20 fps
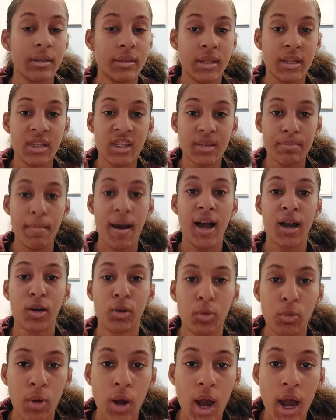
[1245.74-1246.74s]
this is my
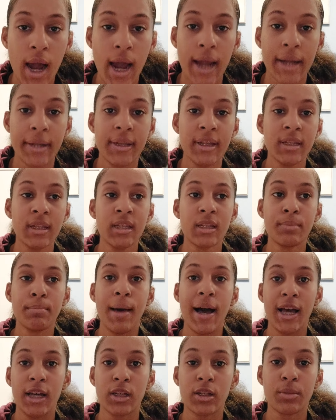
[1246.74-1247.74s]
grind this is
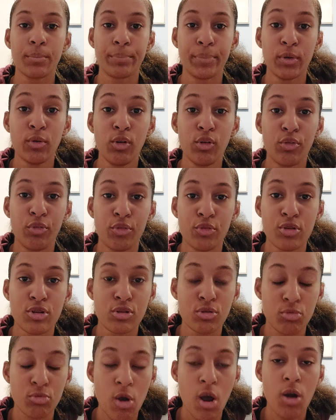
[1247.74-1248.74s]
my beautiful
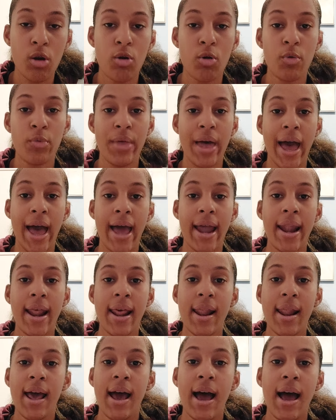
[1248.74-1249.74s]
struggle that
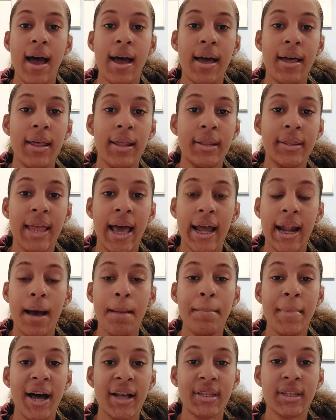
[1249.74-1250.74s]
that
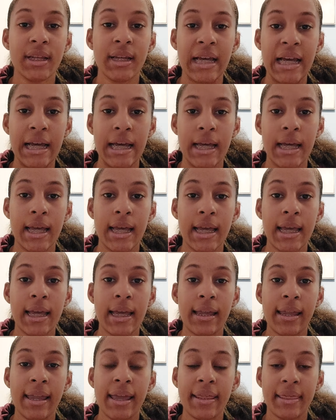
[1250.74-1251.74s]
i'm about to
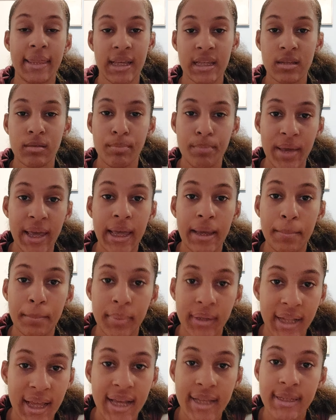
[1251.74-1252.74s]
get this big
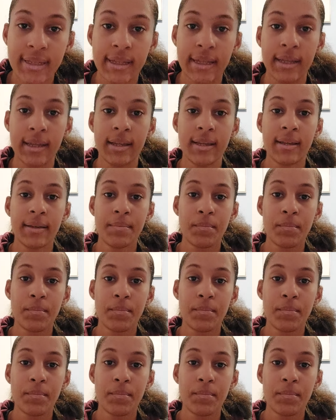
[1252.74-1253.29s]
blessing